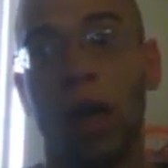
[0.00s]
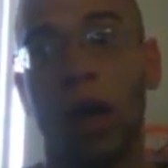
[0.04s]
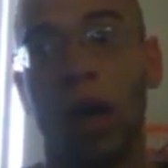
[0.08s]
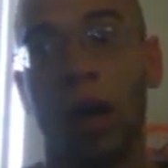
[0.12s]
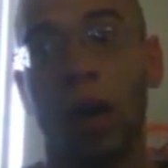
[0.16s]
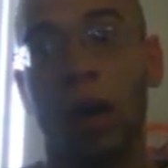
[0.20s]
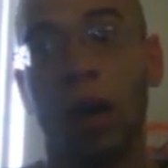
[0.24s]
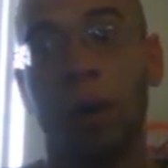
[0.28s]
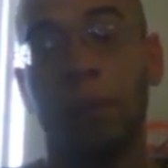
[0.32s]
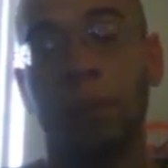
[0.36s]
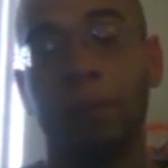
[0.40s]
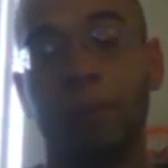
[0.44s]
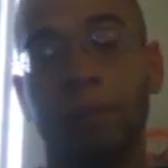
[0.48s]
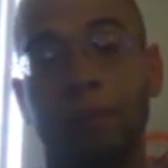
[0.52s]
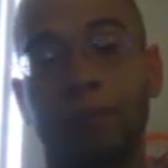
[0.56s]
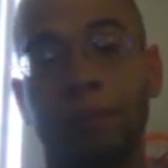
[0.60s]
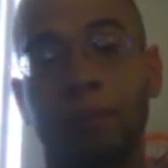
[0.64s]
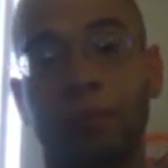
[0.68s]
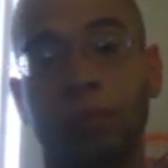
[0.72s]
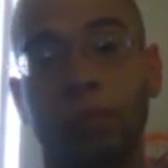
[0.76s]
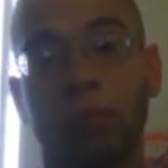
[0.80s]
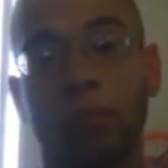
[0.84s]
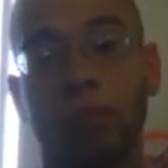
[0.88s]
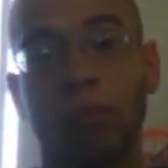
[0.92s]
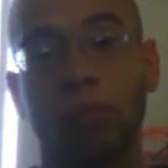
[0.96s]
Um,
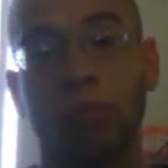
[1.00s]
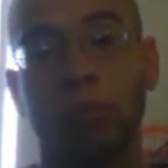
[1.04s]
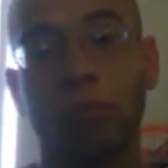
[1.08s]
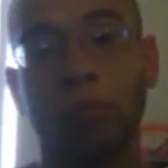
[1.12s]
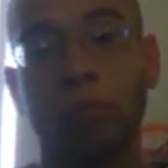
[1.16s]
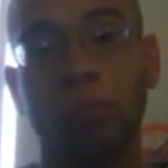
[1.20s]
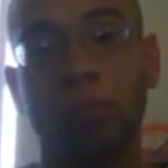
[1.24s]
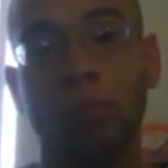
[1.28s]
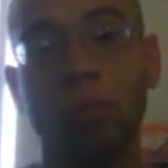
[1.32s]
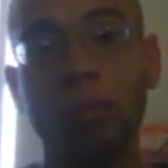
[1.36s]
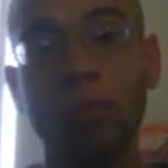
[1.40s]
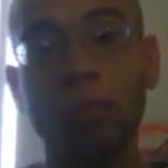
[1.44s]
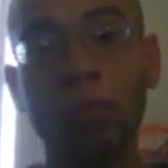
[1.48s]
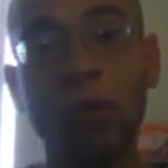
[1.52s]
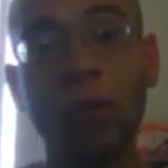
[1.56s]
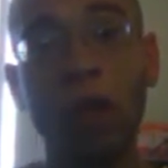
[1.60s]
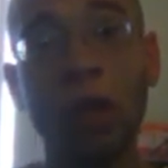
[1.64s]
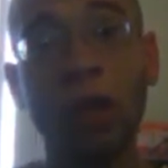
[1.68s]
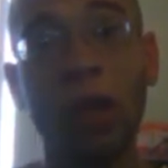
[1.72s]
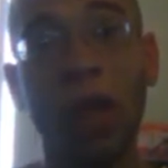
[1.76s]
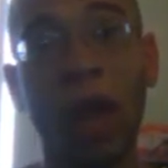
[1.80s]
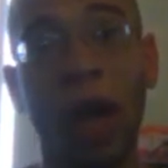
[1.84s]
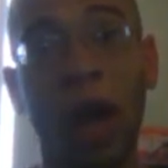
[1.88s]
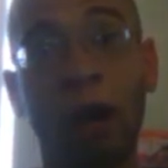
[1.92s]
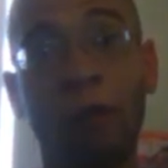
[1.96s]

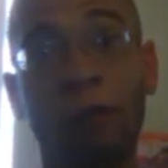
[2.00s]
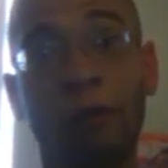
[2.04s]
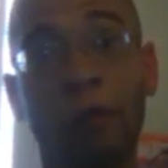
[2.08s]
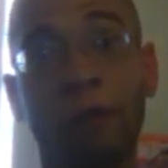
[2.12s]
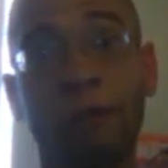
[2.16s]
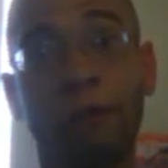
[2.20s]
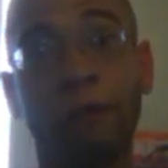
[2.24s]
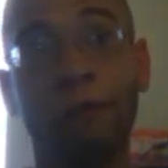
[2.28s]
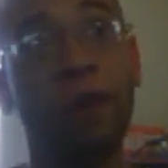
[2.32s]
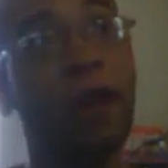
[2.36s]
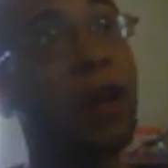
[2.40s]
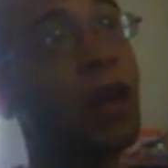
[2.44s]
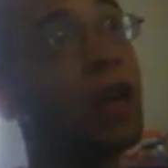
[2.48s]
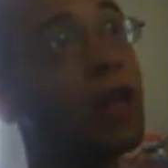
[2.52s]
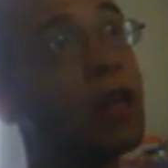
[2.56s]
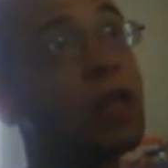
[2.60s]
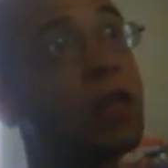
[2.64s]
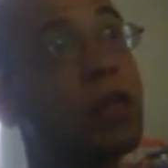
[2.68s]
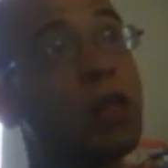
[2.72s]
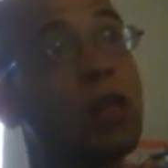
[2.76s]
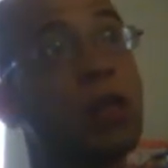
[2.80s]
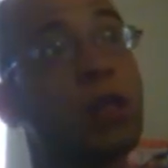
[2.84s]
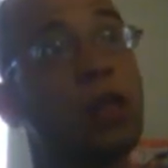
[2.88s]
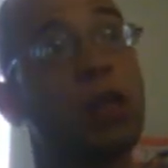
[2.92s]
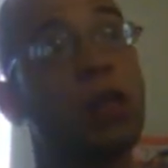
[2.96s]
Now for
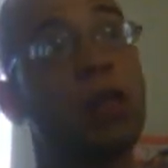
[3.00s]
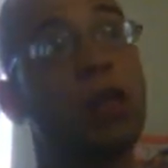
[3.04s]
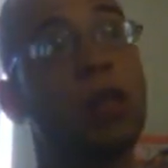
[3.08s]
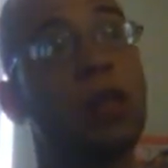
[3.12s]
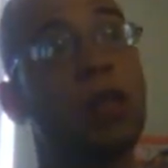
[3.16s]
Finn,